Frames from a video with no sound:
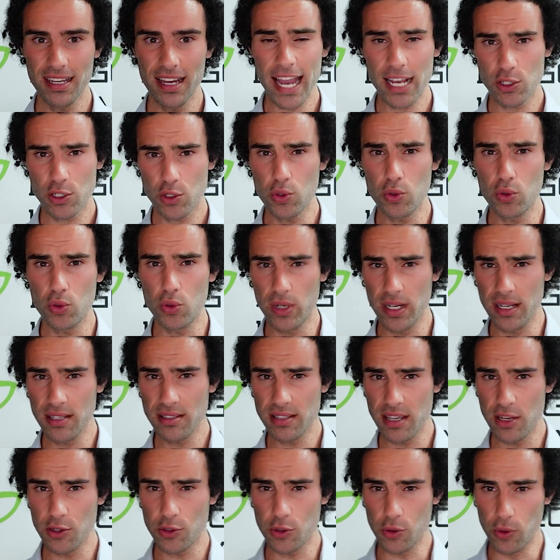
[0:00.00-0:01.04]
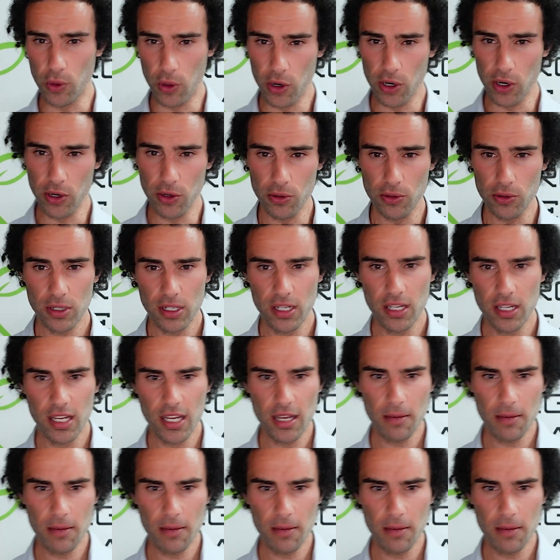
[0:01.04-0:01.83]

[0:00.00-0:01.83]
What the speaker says: actual essential oil.